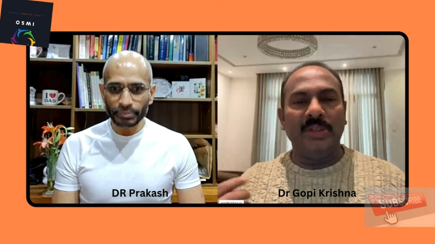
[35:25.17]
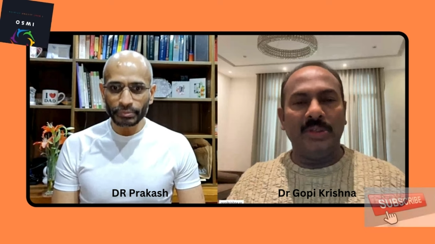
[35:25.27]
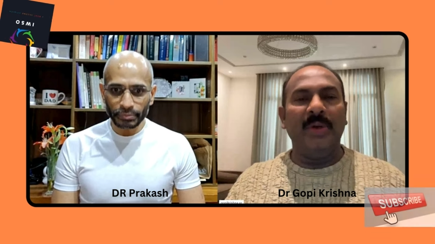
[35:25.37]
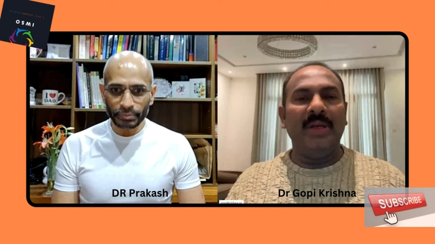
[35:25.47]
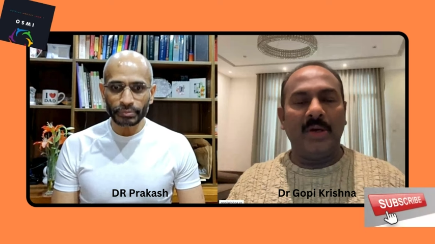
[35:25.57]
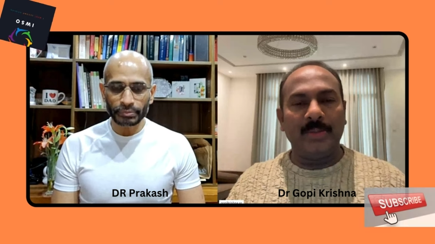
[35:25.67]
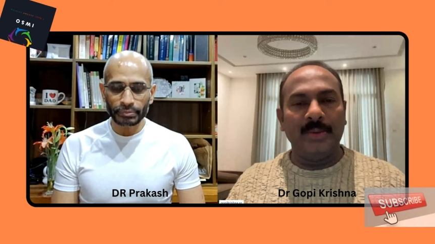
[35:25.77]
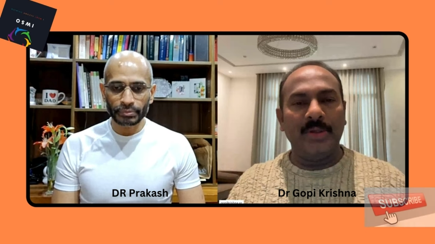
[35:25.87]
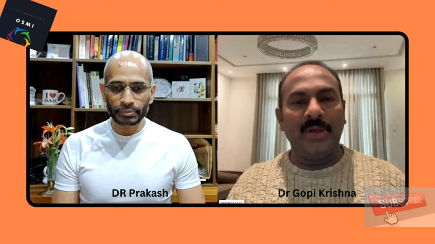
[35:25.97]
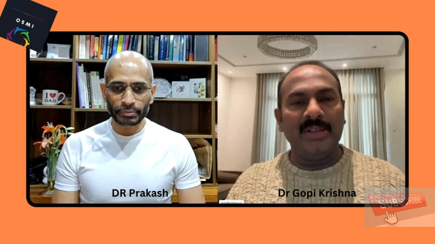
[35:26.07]
Speaker 1: which we
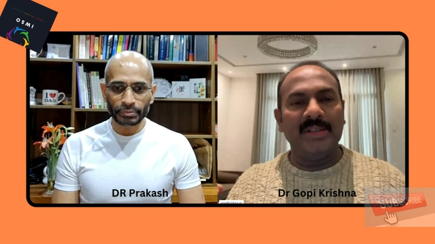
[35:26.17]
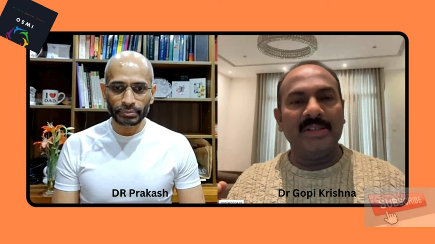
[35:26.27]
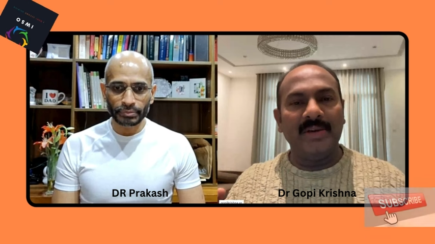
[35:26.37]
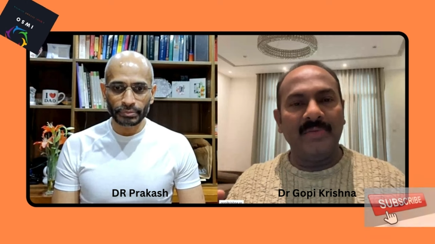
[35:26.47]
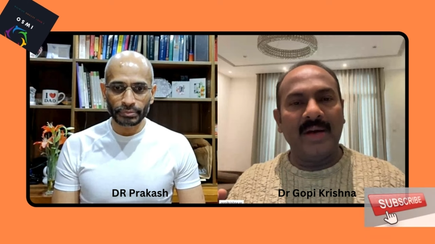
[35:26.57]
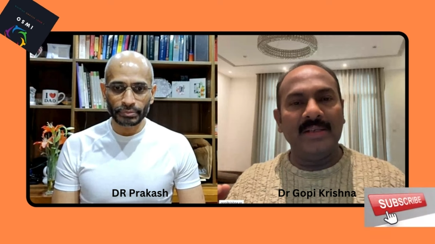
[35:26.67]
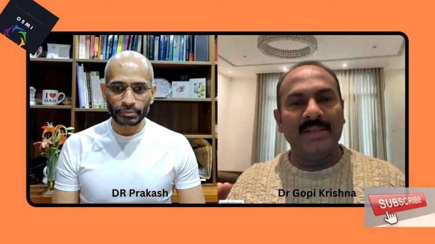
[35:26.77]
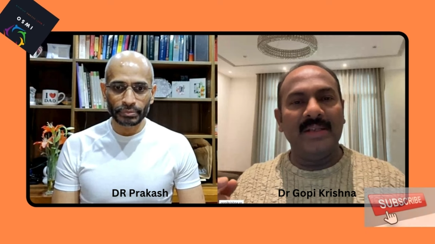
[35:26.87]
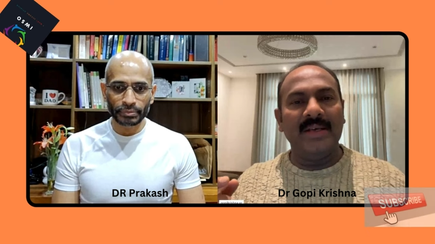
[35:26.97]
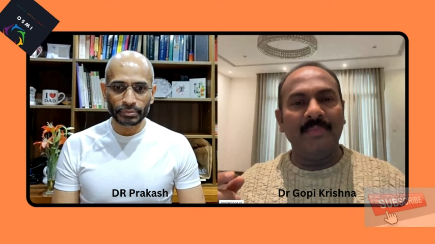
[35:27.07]
cosmetologists
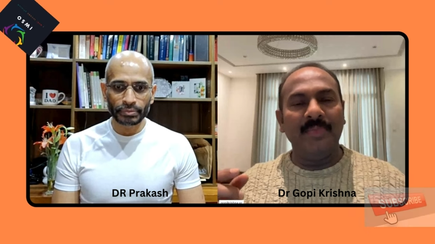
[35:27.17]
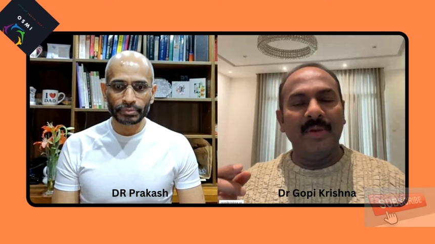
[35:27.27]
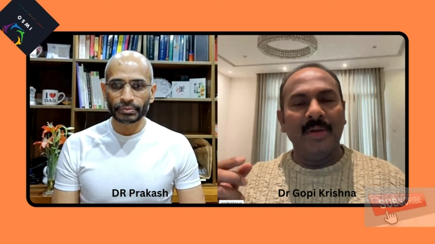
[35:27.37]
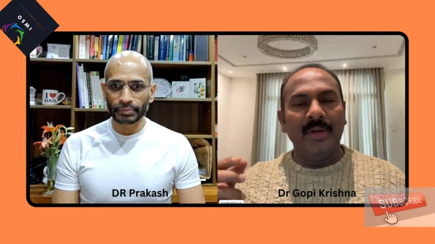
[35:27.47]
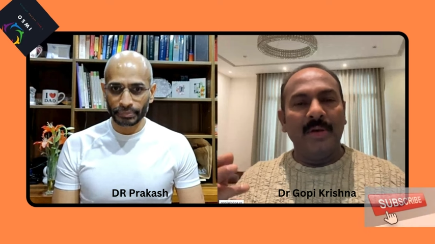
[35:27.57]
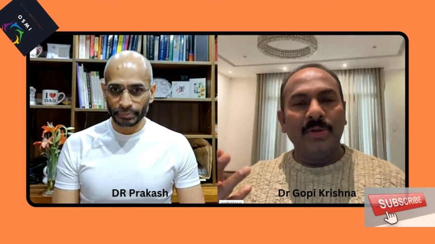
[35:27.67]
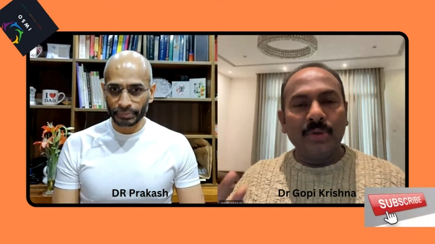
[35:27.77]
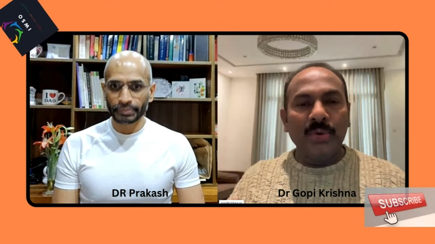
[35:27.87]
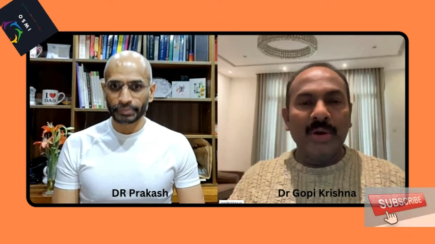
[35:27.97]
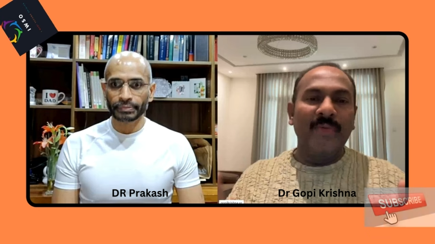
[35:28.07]
advise them
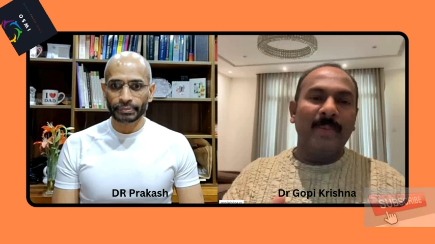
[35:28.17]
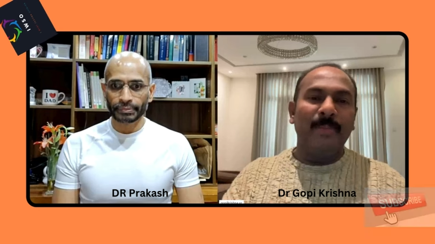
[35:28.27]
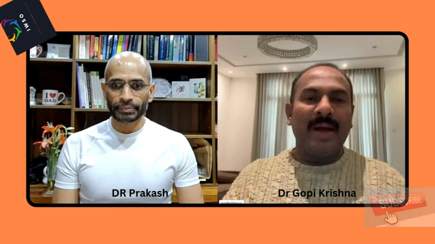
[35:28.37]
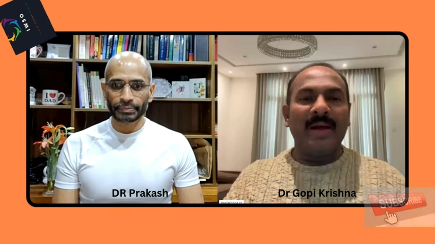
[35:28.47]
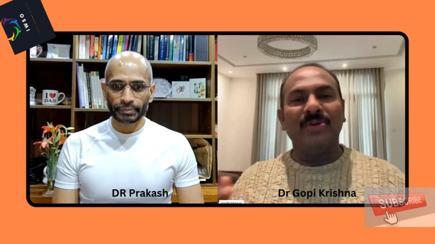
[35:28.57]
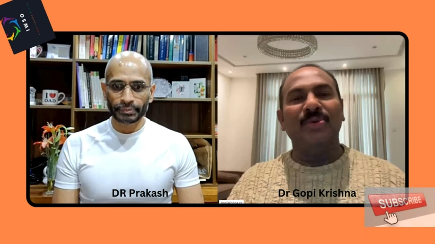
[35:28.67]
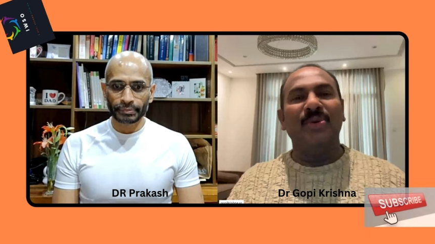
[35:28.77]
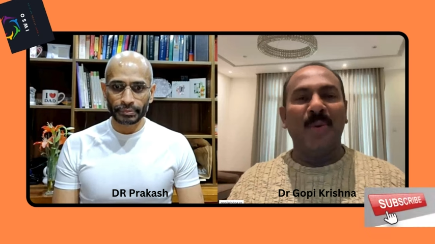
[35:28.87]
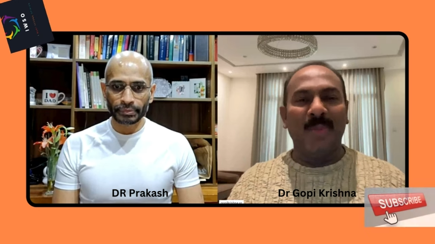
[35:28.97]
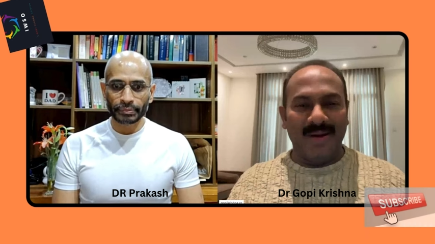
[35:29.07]
to revert back to
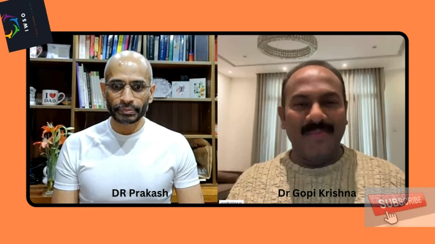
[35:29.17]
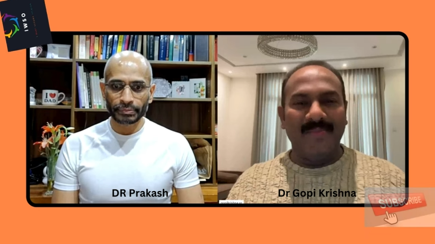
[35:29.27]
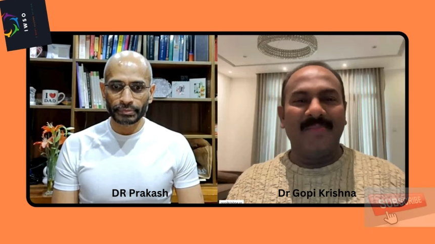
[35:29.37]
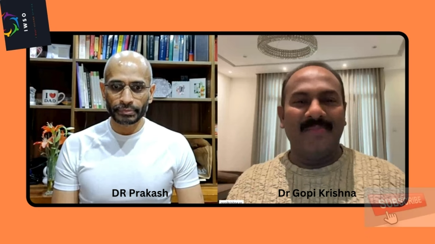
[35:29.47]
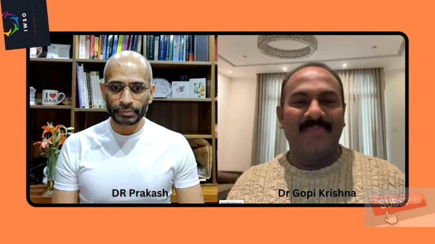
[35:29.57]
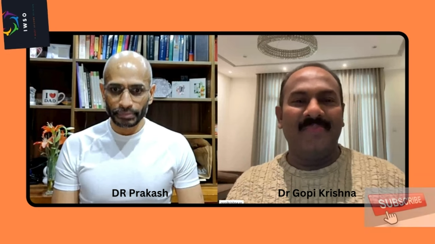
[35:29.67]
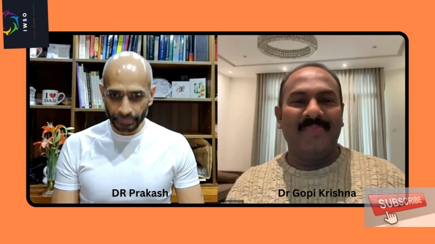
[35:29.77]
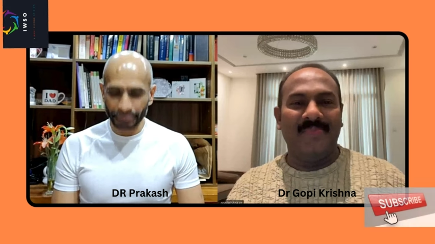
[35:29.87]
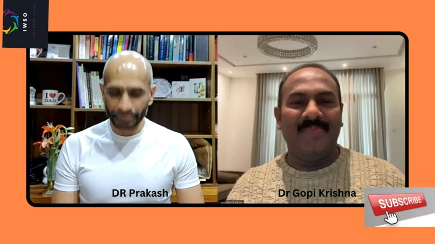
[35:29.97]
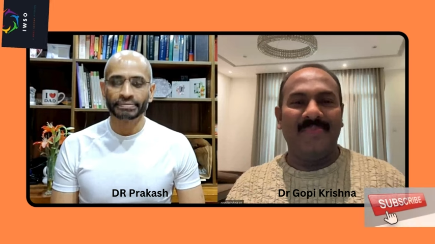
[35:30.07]
normal.
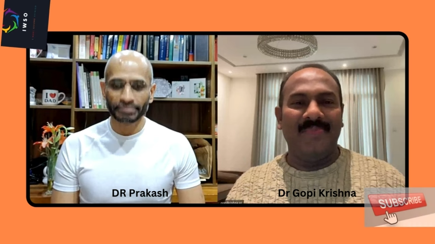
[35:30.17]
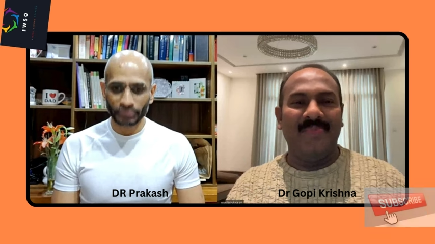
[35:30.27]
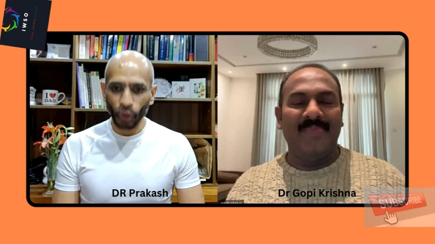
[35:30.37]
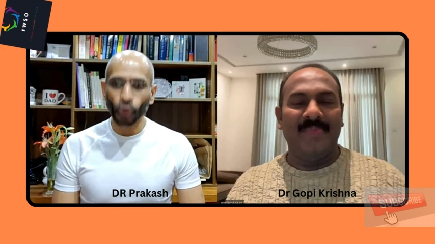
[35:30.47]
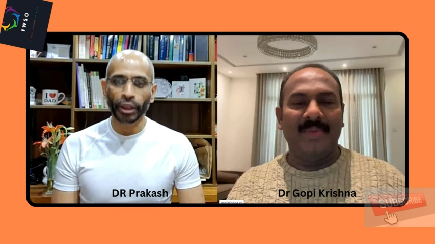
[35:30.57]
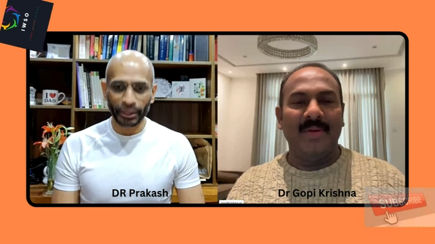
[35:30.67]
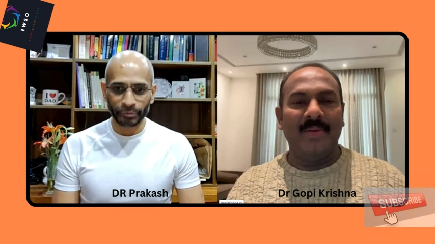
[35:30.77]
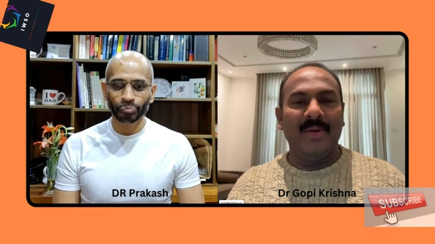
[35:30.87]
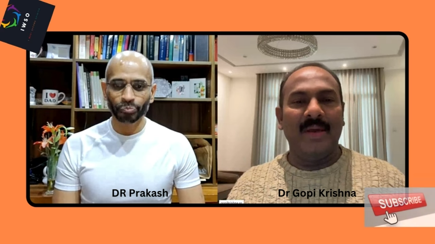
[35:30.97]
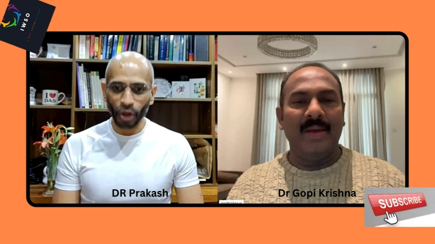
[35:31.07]
Mm,
Speaker 2: okay.
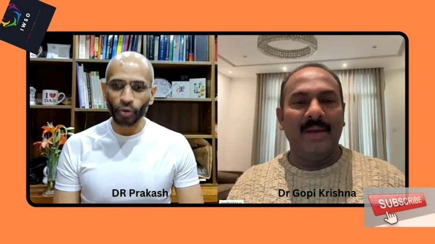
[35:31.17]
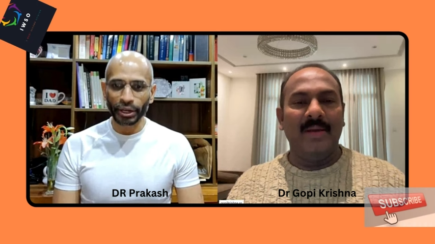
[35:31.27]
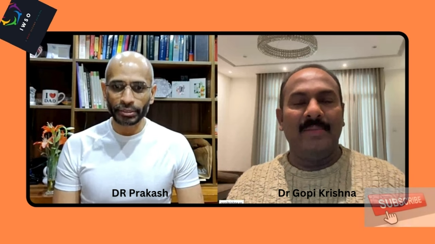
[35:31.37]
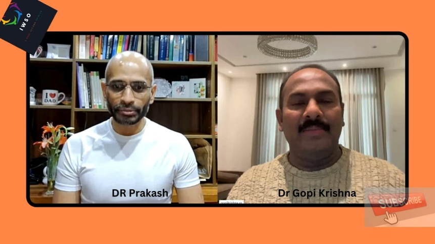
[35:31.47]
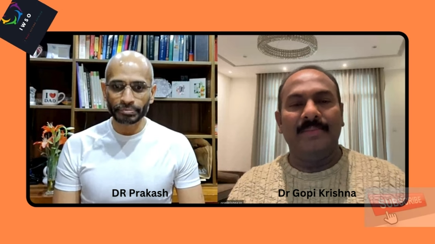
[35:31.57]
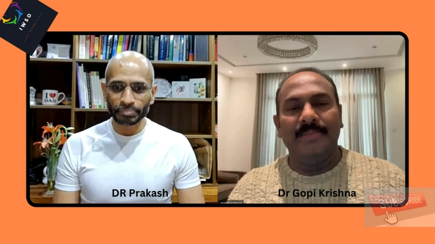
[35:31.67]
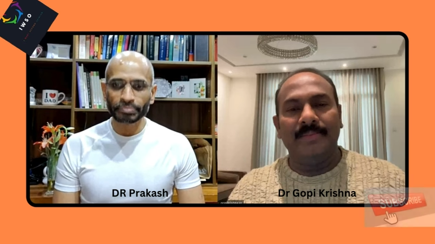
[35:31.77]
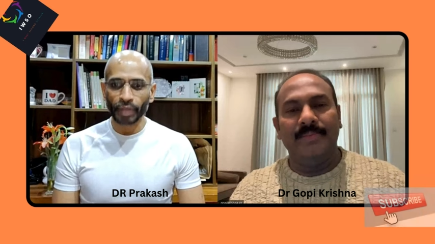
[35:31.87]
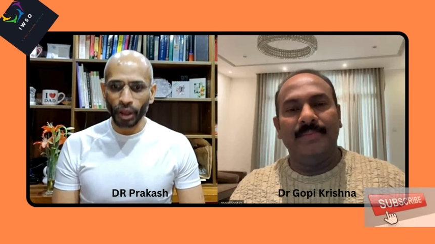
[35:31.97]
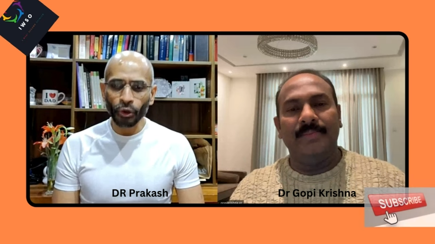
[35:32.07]
okay. okay.
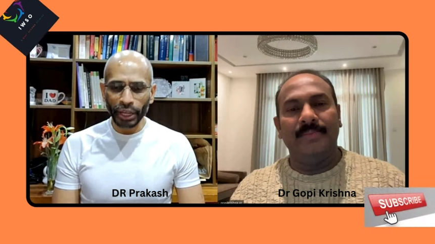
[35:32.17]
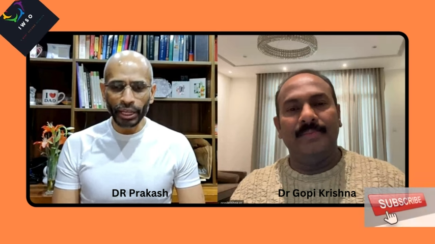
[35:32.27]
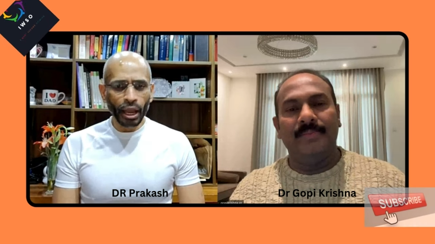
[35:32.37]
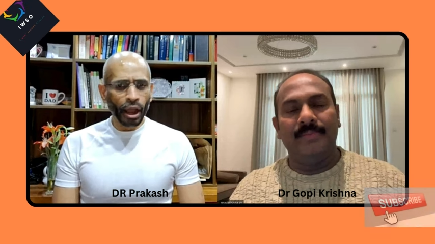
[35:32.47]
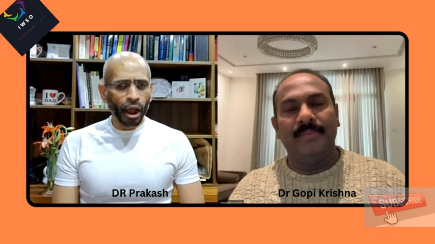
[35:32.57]
Okay.